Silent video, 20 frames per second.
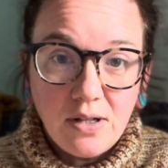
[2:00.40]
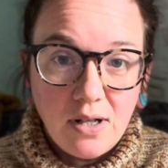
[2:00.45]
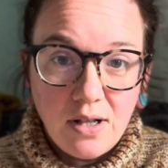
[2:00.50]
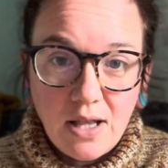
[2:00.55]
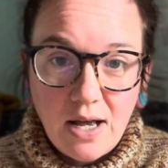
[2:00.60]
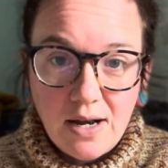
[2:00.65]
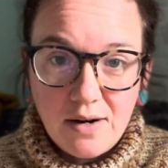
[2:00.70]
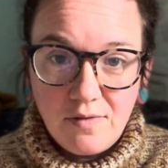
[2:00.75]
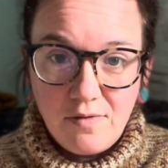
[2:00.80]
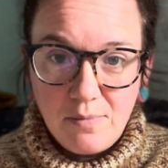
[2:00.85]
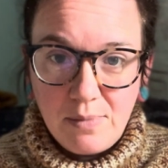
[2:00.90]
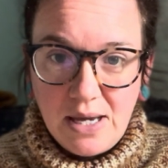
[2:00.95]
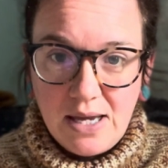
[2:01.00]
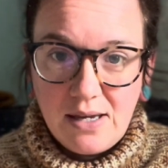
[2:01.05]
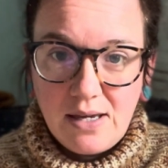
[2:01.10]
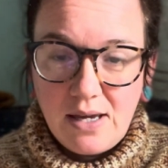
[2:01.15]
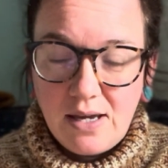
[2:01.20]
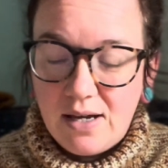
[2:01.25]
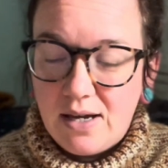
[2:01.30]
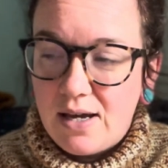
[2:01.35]
a lot of
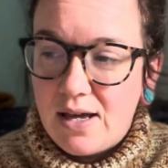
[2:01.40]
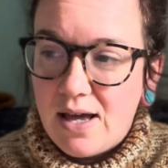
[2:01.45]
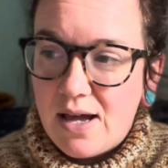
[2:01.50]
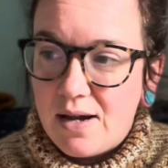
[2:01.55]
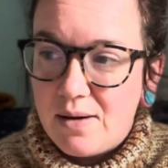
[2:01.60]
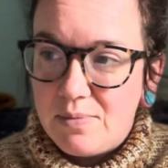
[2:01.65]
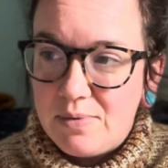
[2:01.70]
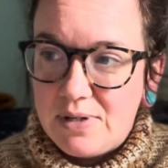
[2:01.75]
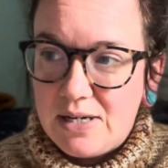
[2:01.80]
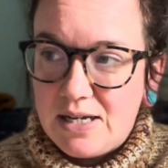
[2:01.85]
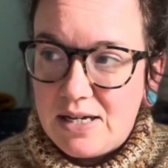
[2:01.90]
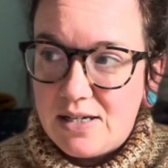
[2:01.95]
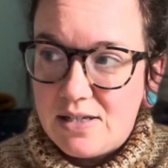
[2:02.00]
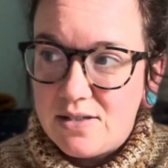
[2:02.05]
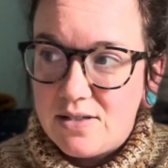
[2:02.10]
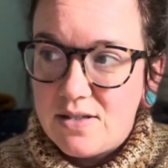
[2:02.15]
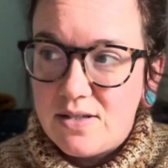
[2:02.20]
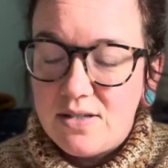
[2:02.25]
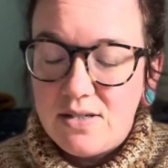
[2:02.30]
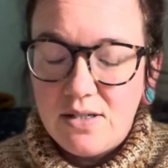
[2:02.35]
making happening,
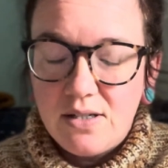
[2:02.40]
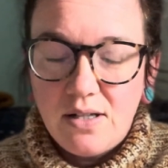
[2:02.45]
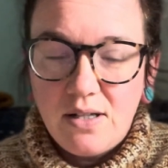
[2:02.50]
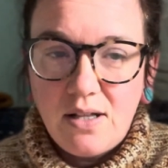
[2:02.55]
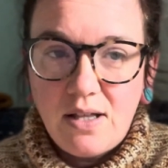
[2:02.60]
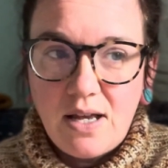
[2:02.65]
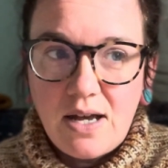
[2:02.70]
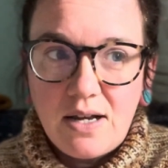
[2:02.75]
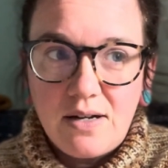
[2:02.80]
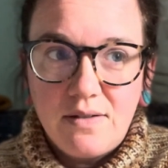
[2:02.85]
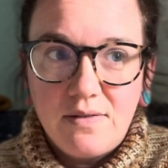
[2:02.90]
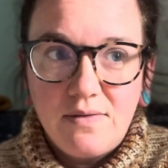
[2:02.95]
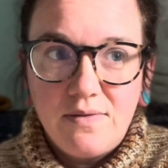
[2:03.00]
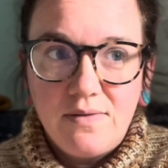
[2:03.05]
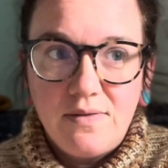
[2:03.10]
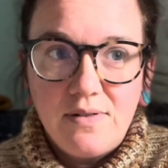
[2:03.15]
still a lot of